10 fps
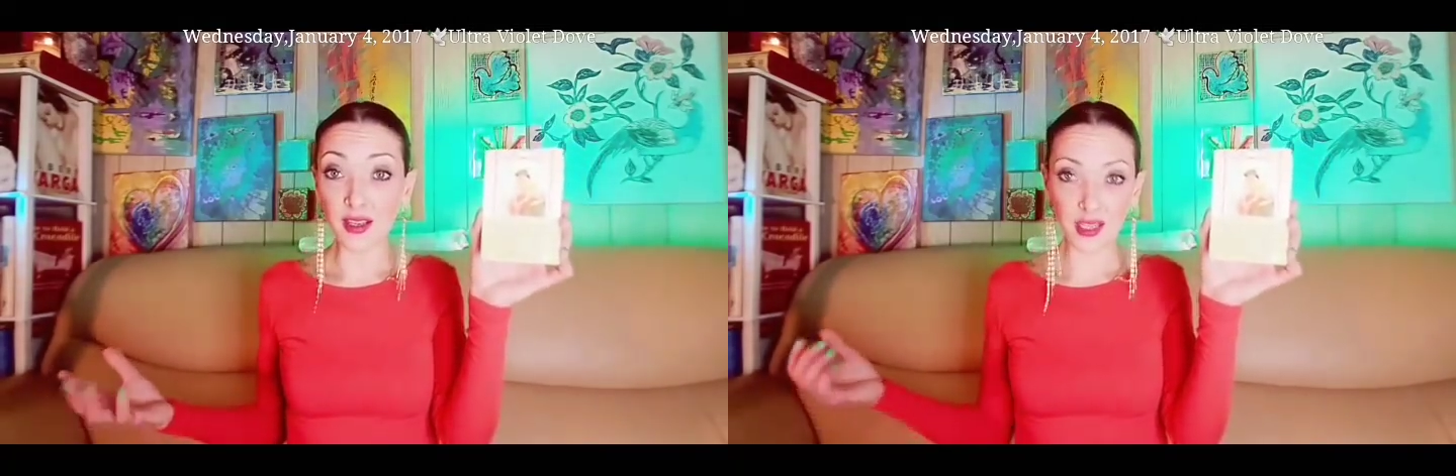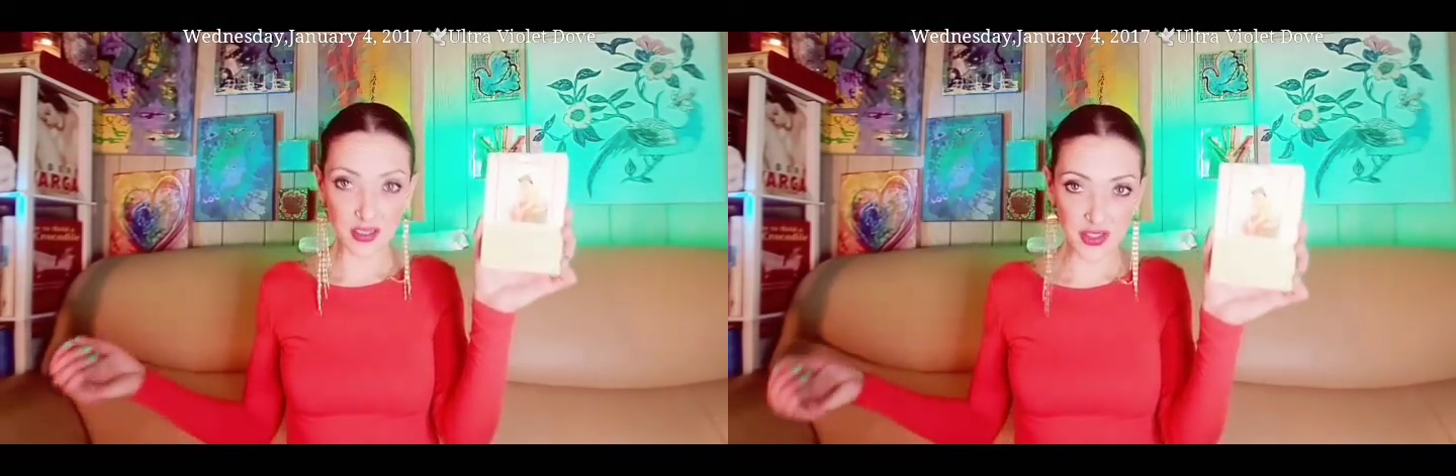
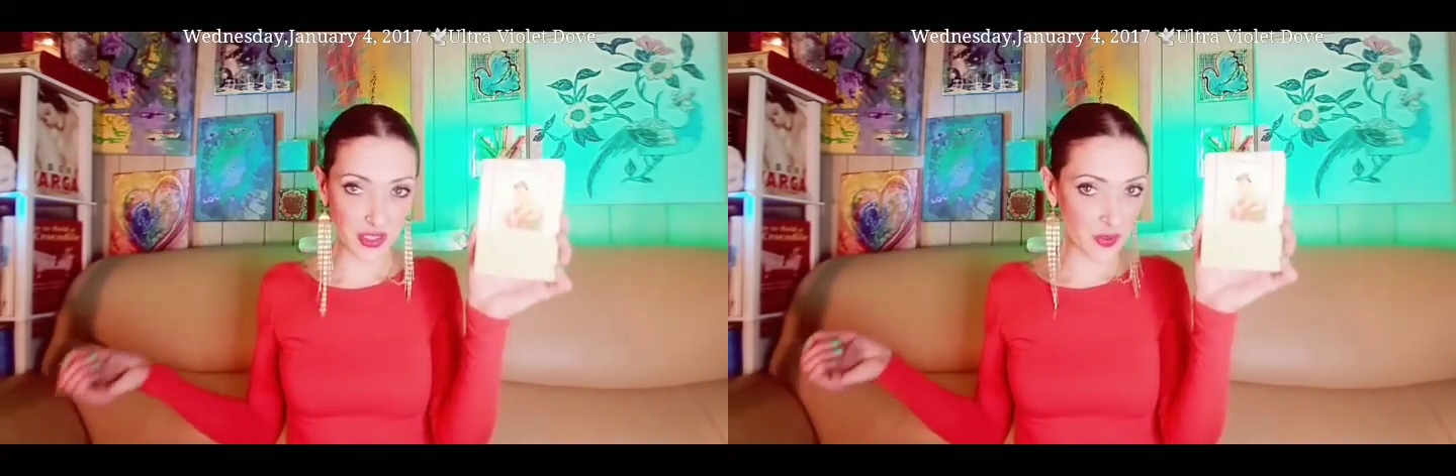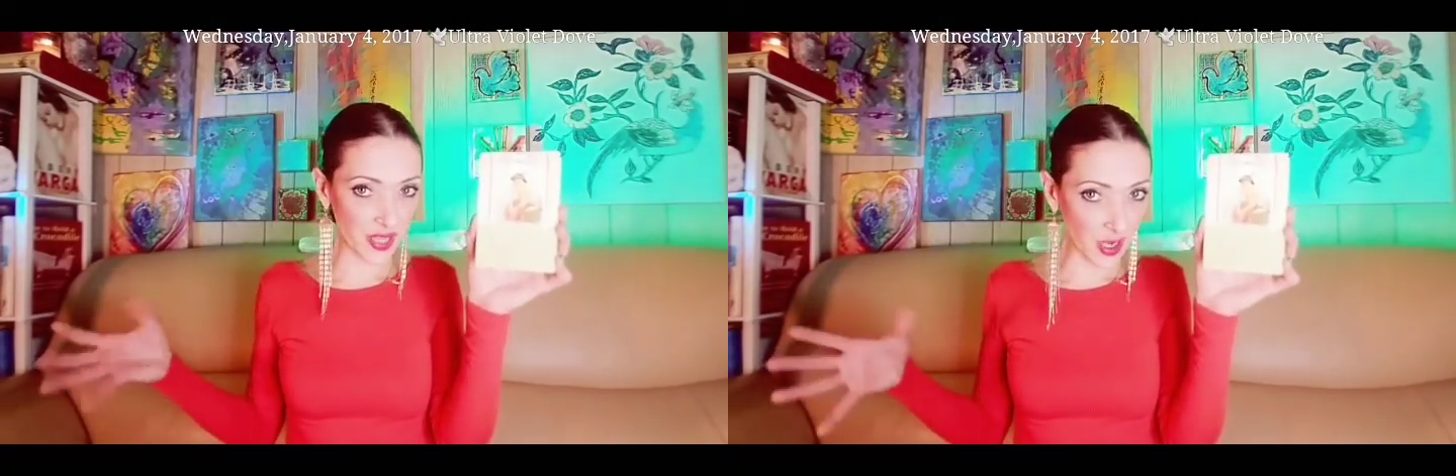It
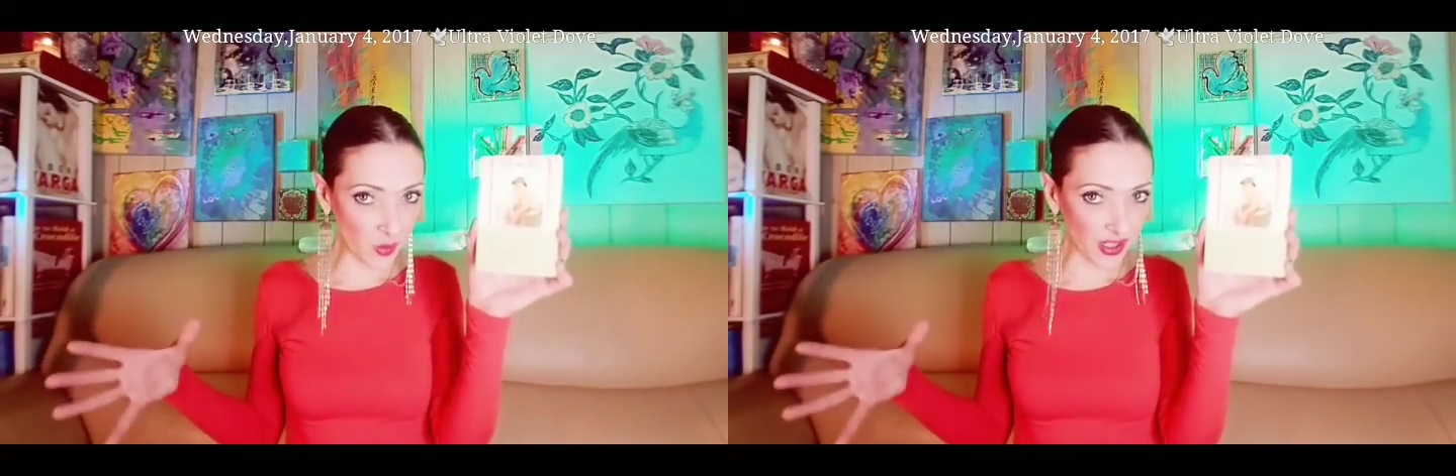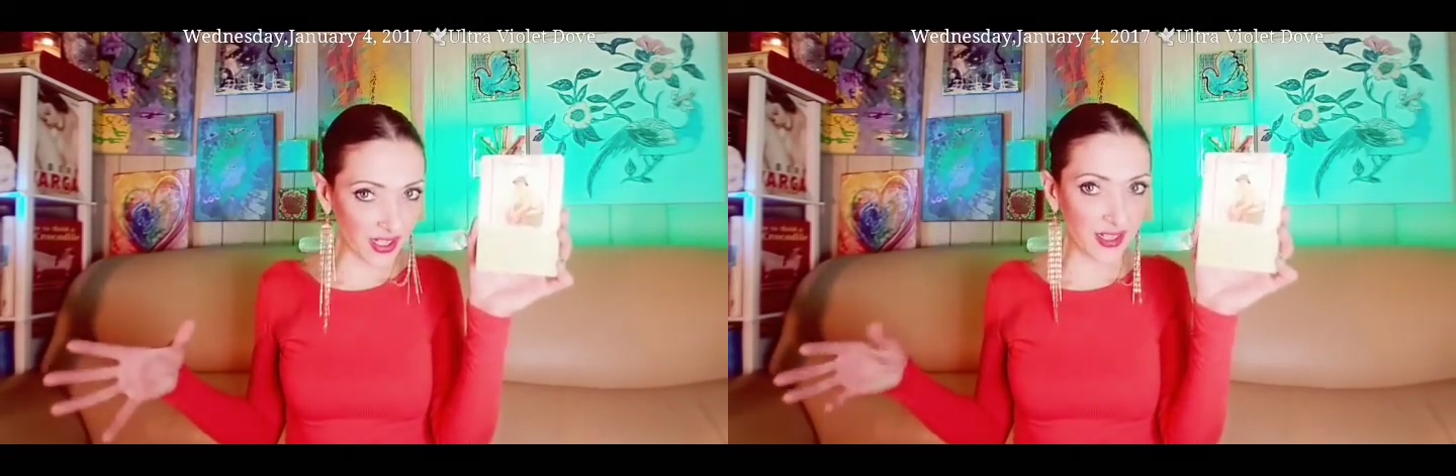starts with that
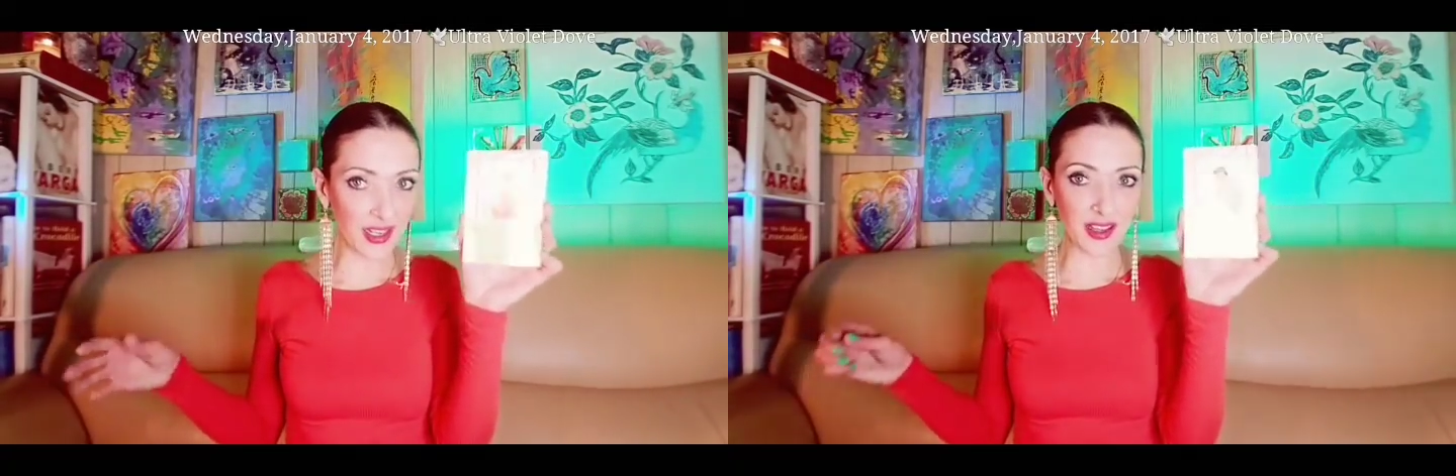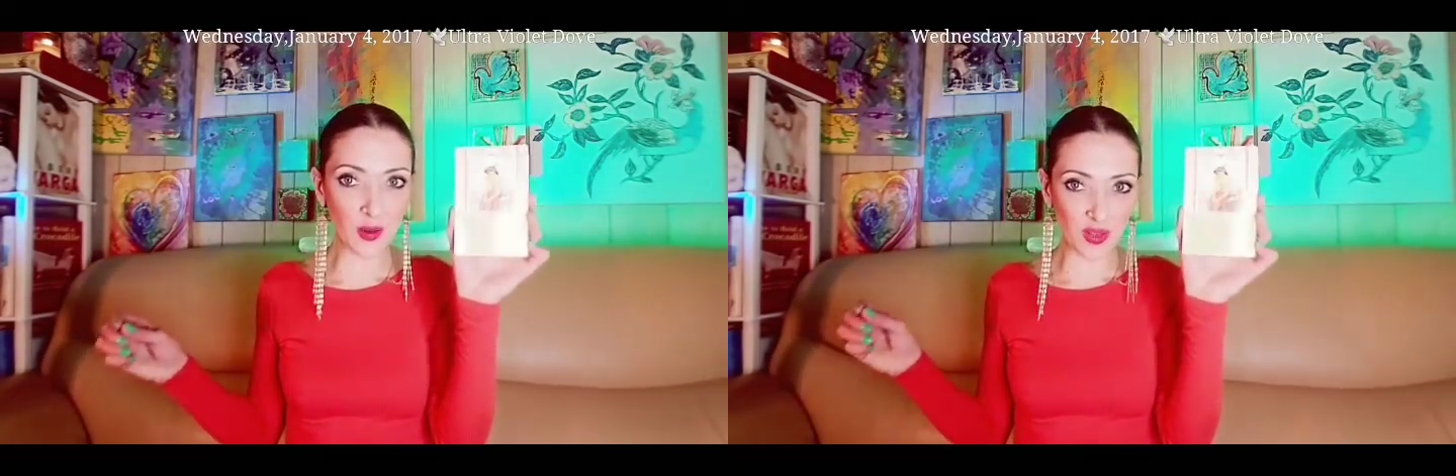one
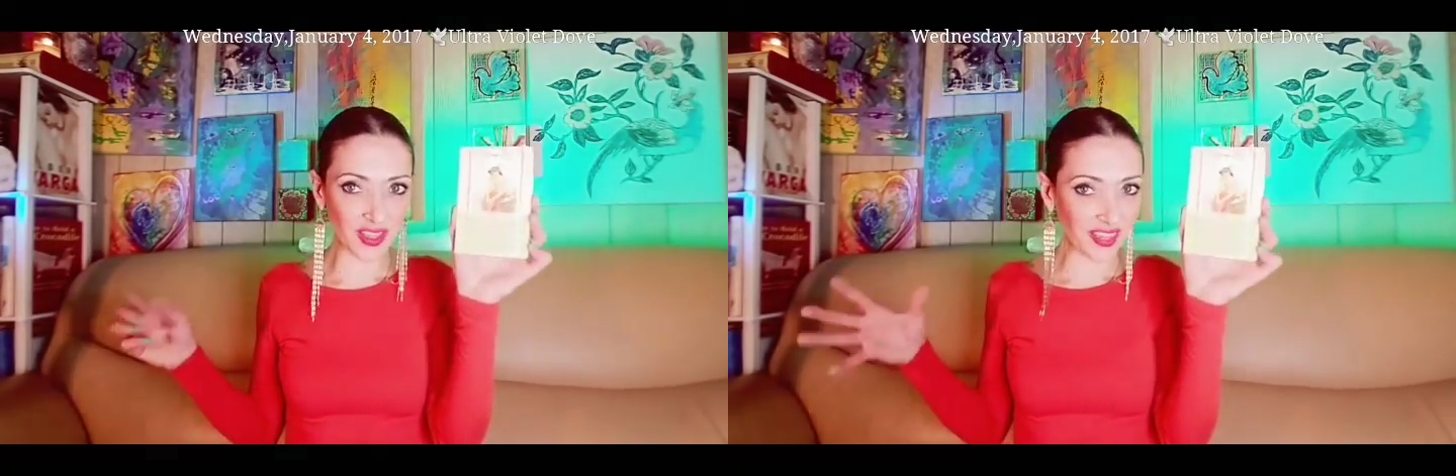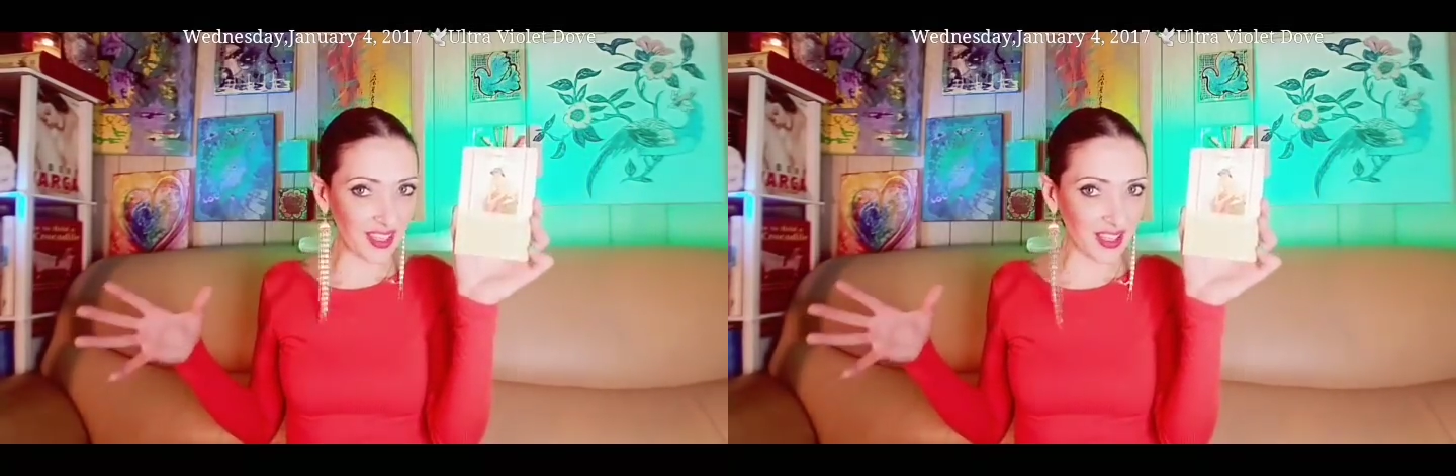idea, that
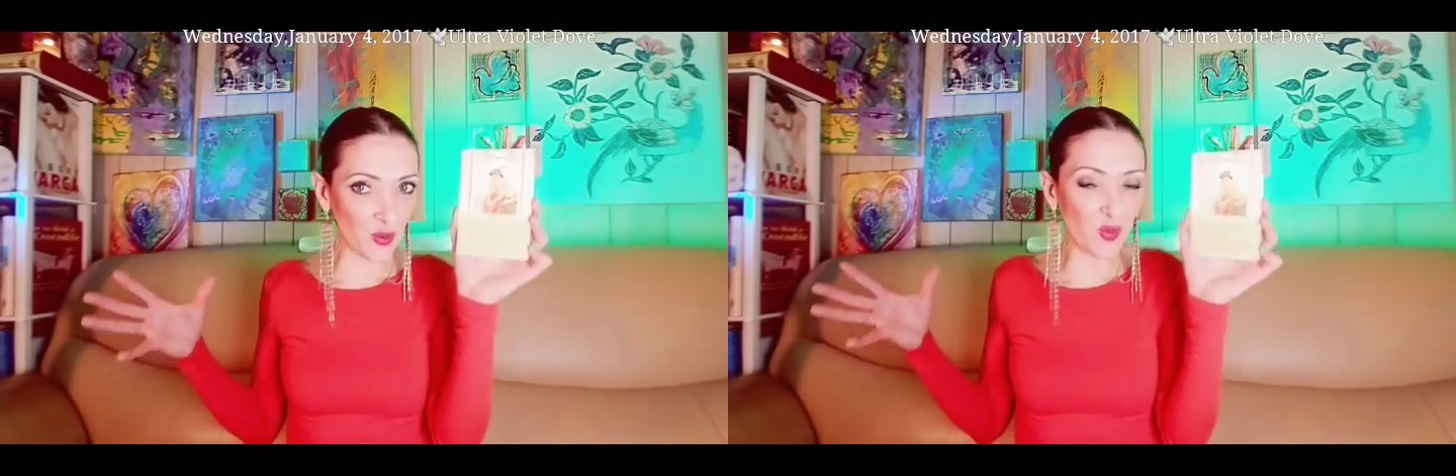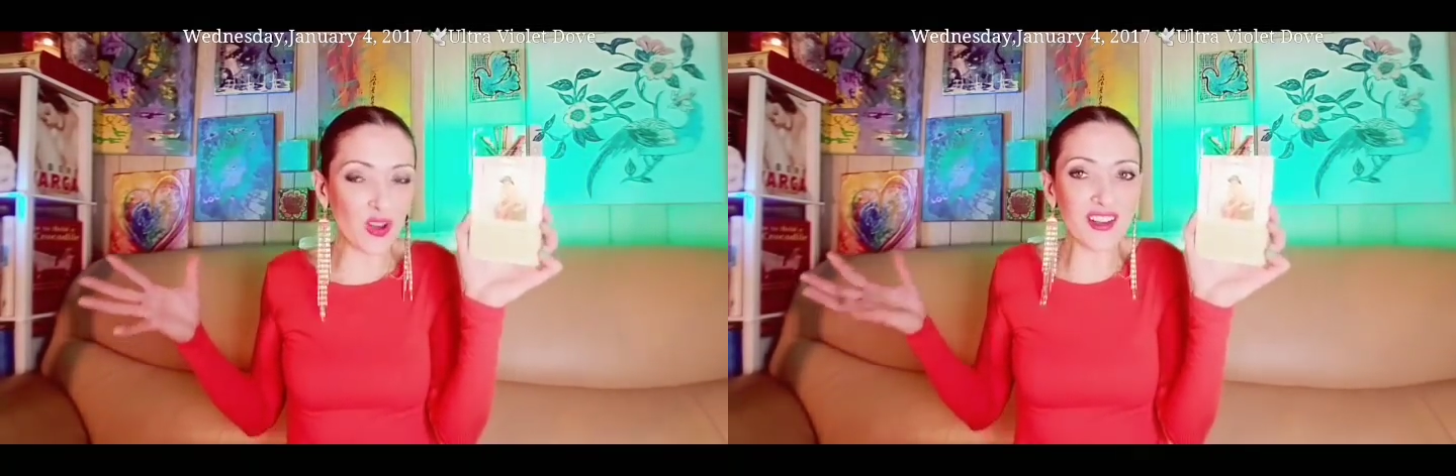one thing,
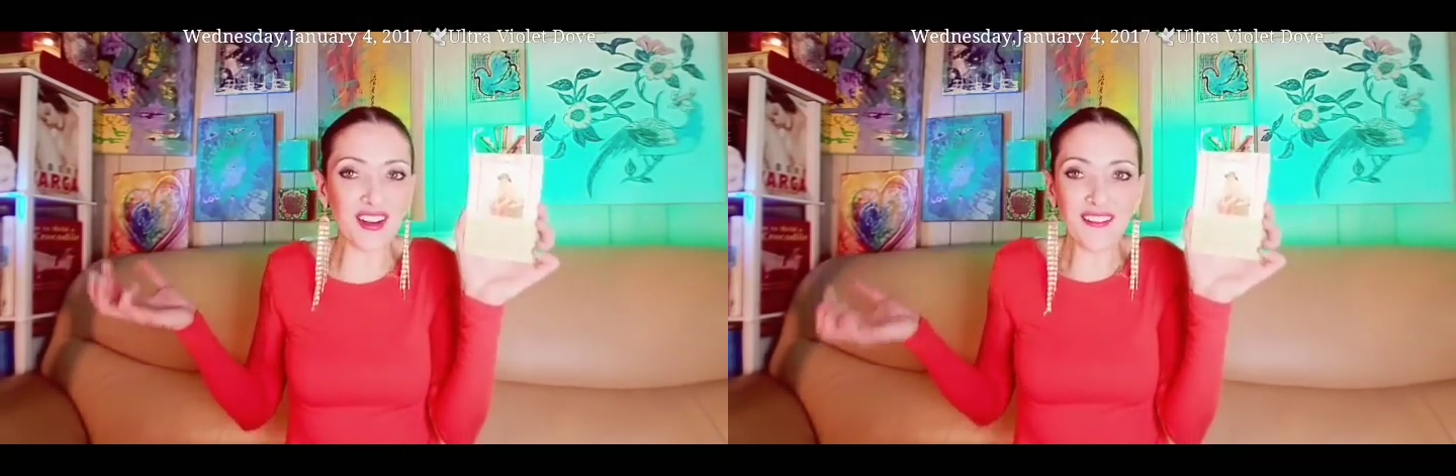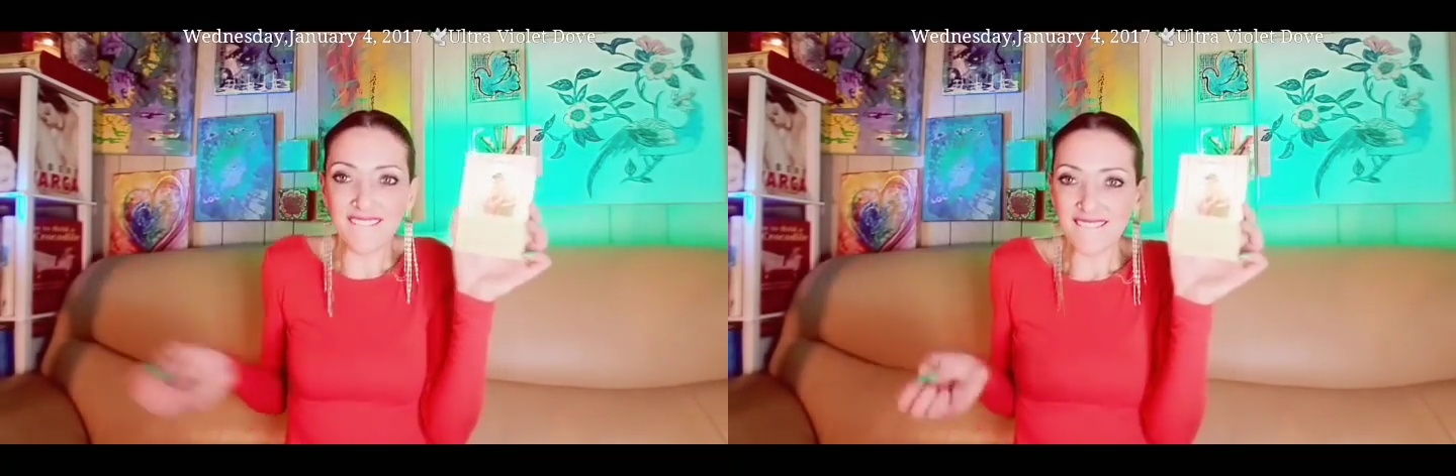that one